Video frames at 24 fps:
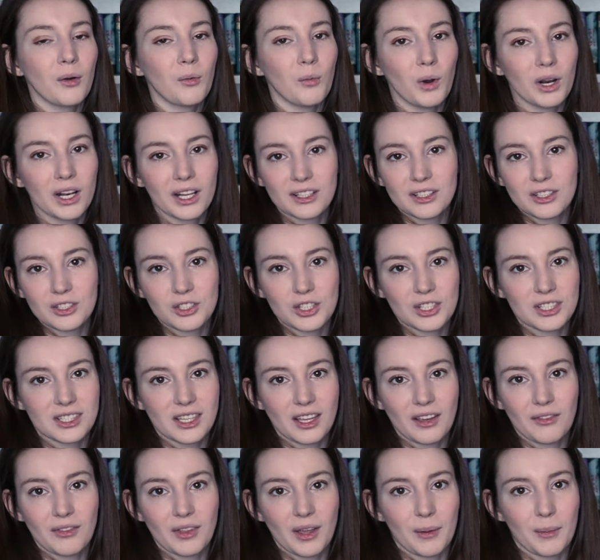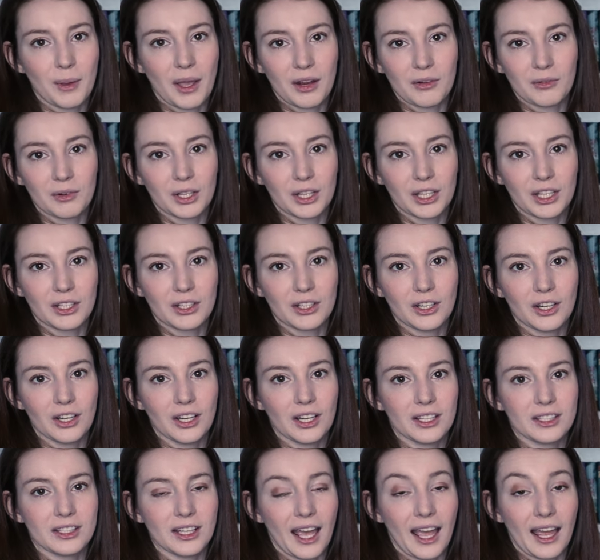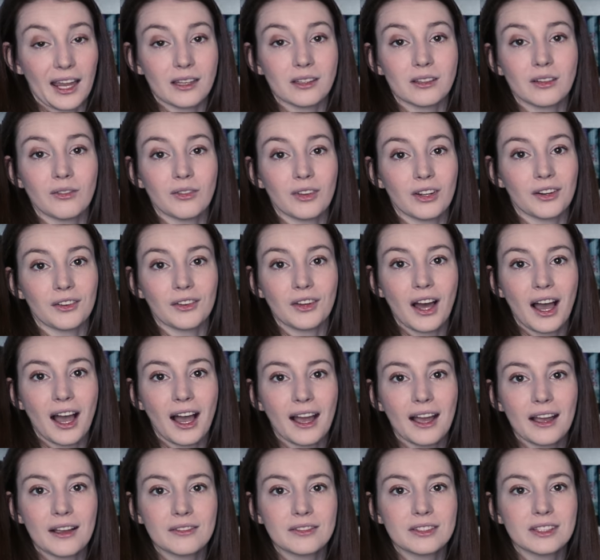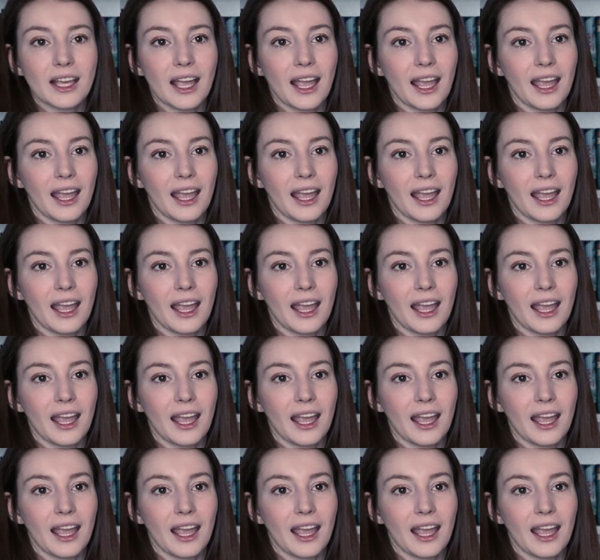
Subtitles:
Wanted to just give them a really good end of their lives,